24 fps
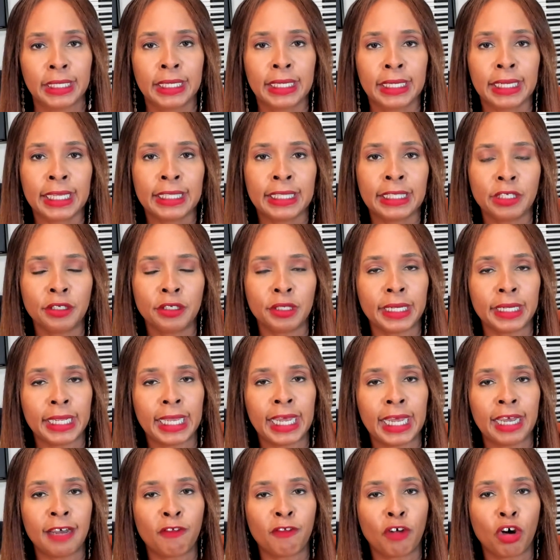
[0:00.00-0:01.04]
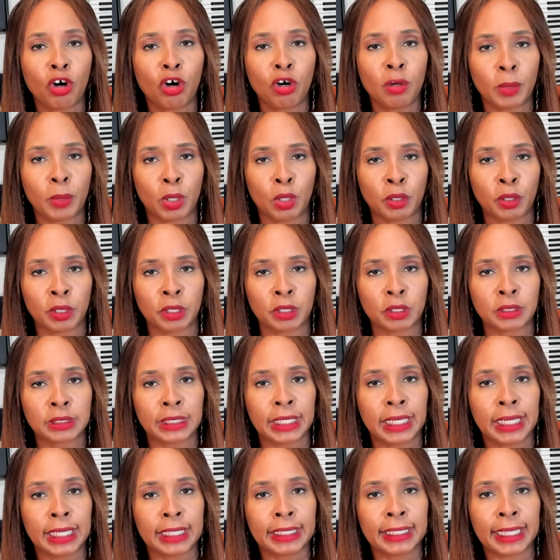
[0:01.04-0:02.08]
And then you're going to have homeowners
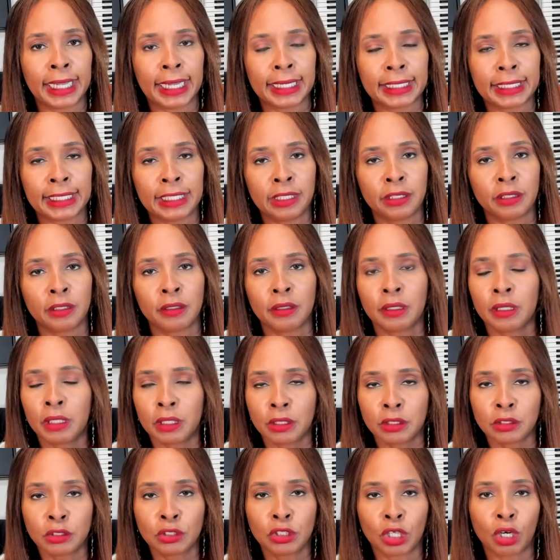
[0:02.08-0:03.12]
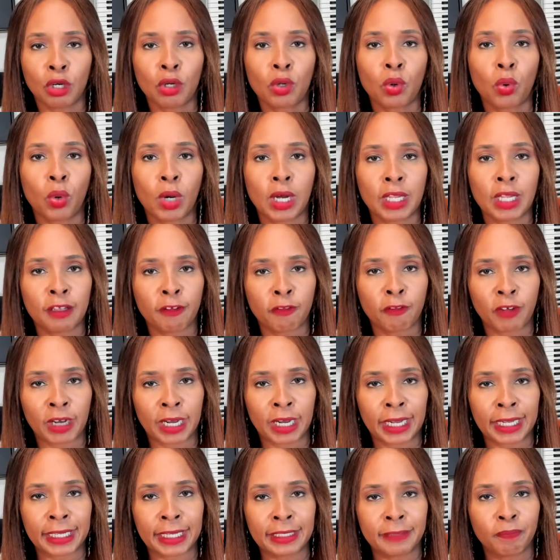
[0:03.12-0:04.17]
that either don't
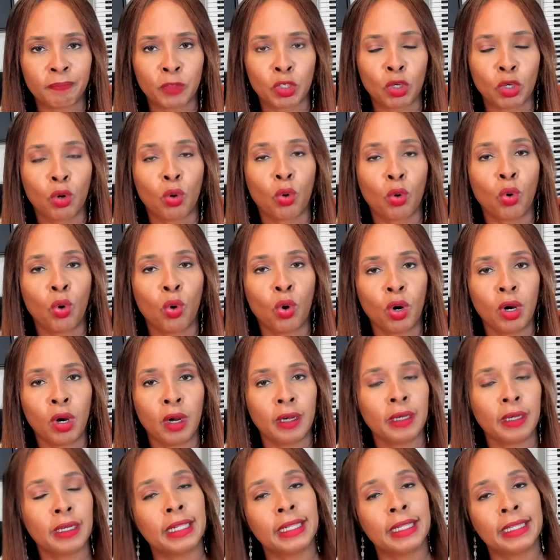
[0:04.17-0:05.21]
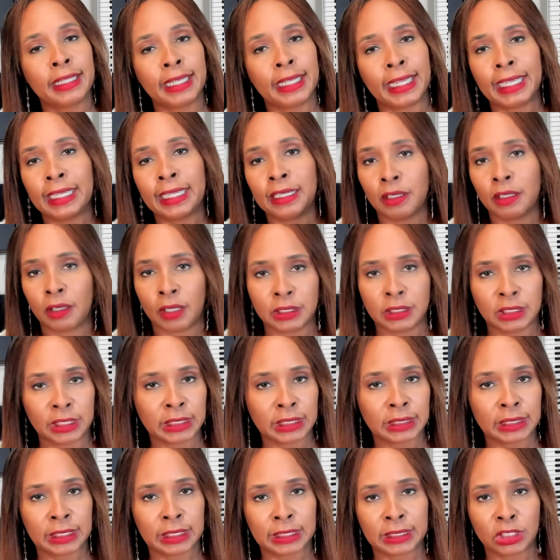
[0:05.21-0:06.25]
qualify or they are just
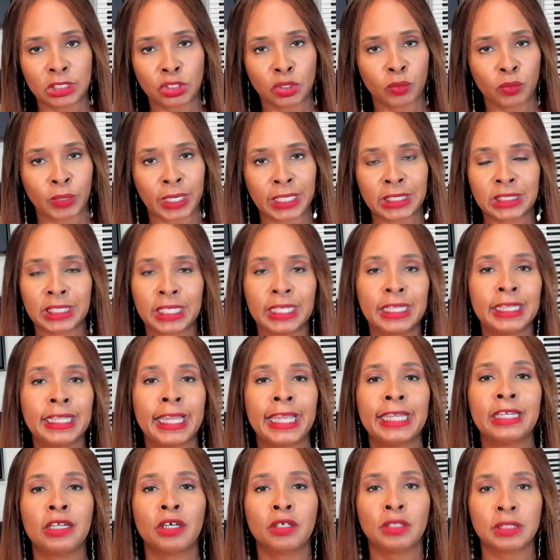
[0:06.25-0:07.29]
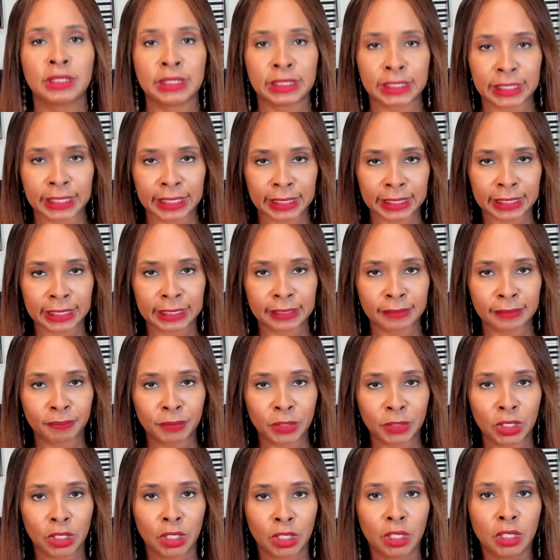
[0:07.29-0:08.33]
in a situation they don't need it.
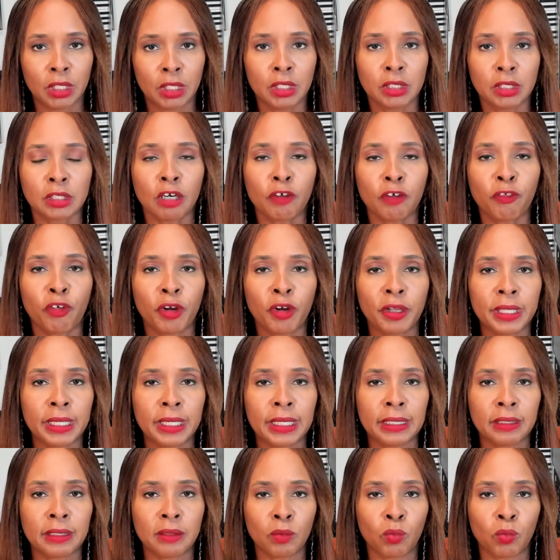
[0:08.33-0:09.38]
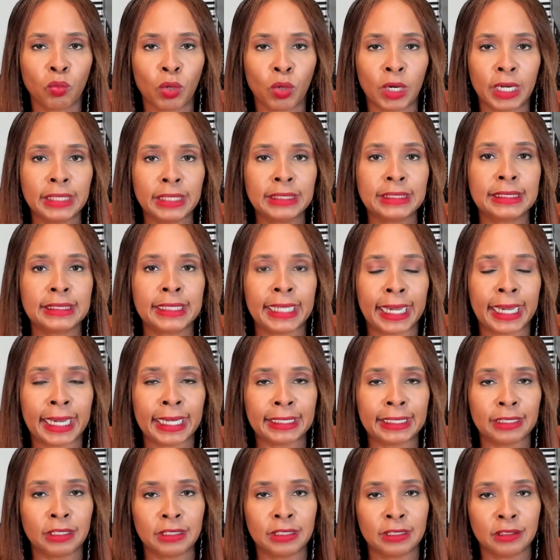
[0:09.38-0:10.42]
So for the ones that
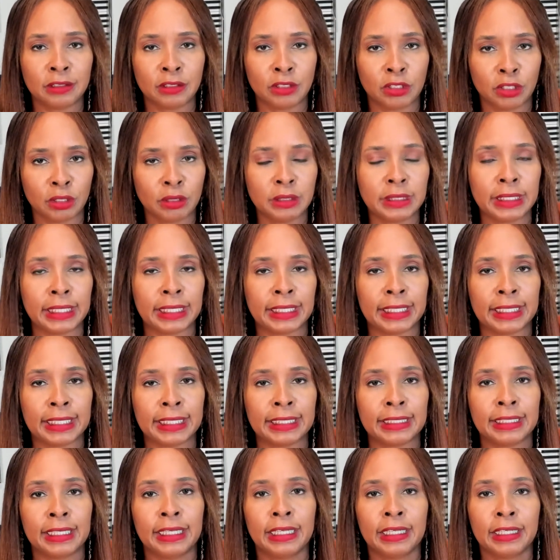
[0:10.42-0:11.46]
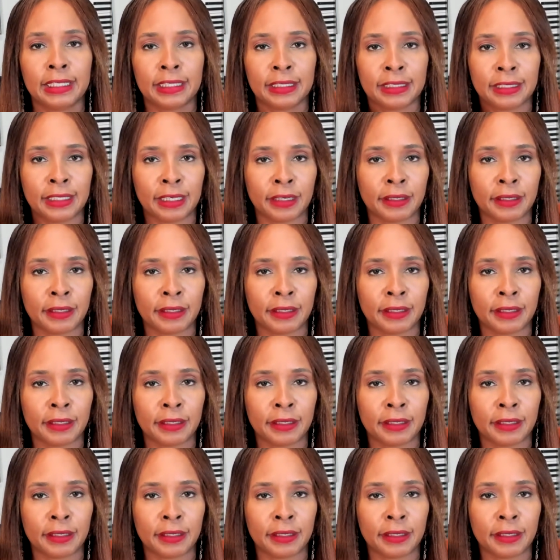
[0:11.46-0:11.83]
do need it, they're